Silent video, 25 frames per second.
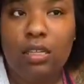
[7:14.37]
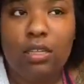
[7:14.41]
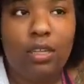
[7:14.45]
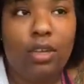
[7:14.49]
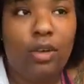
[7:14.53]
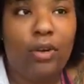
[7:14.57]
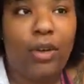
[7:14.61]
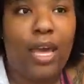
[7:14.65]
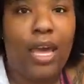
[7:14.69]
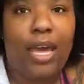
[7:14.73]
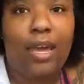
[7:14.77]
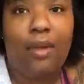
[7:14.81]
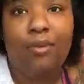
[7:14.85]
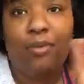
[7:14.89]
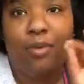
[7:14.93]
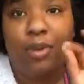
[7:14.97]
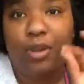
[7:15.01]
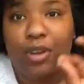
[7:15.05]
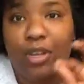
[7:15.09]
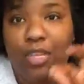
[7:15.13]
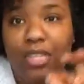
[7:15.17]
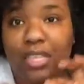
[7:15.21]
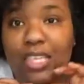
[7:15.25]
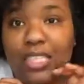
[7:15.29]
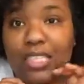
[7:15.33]
Okay, we're
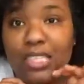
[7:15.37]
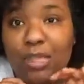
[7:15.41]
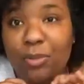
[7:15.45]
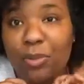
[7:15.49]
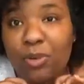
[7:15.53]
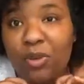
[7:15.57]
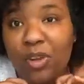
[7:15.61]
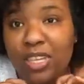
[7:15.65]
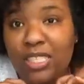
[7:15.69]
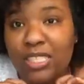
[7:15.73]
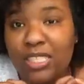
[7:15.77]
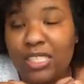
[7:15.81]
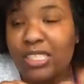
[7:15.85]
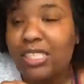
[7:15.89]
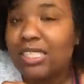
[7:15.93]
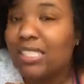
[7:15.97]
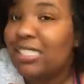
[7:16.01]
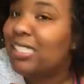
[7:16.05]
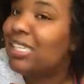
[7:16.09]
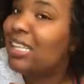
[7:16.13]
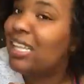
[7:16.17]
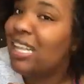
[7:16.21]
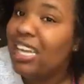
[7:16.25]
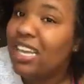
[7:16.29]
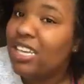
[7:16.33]
gonna test the porosity. This is
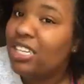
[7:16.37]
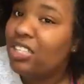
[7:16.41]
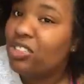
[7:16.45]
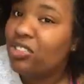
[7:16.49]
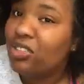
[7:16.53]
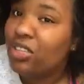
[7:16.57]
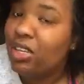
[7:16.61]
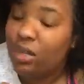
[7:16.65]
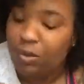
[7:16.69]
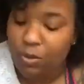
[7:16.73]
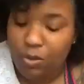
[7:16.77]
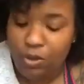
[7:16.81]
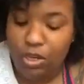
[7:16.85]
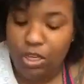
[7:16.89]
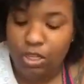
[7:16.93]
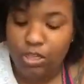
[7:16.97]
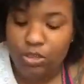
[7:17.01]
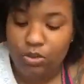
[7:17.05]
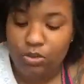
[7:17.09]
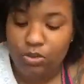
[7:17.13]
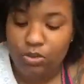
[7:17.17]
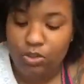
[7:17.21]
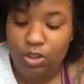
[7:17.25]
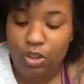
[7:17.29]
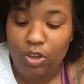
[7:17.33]
the last strand I'm gonna
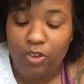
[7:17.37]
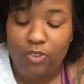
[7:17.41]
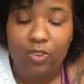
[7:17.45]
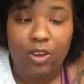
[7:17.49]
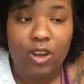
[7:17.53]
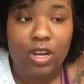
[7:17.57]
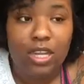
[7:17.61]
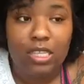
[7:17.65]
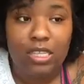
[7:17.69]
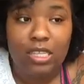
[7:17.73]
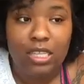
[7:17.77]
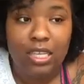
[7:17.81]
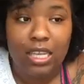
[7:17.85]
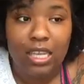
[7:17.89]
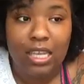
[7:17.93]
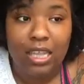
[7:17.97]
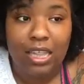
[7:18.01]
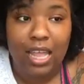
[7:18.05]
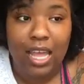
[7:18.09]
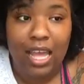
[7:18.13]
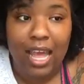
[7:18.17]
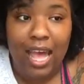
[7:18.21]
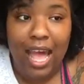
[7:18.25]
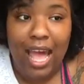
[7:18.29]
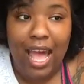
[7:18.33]
do. So far, it's looking
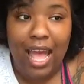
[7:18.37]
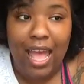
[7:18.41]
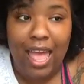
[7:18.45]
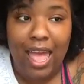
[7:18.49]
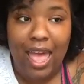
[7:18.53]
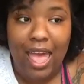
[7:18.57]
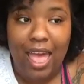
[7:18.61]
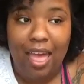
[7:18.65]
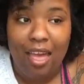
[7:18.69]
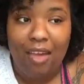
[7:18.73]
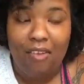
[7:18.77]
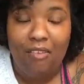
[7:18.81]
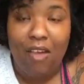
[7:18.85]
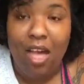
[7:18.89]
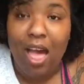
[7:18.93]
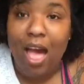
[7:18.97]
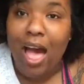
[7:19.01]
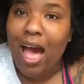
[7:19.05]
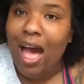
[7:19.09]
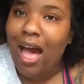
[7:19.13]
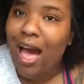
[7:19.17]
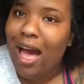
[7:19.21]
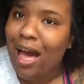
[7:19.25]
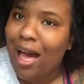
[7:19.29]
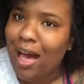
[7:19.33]
like I have
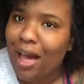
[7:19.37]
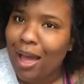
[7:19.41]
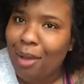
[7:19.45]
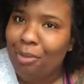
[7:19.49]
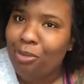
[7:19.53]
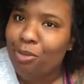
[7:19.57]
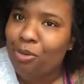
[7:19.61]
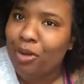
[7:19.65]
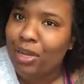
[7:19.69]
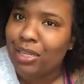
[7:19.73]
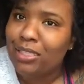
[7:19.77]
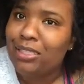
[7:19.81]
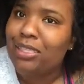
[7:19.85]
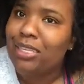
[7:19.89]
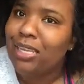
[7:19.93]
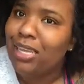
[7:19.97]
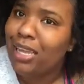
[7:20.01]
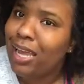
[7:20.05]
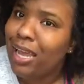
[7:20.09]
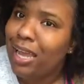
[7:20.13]
high porosity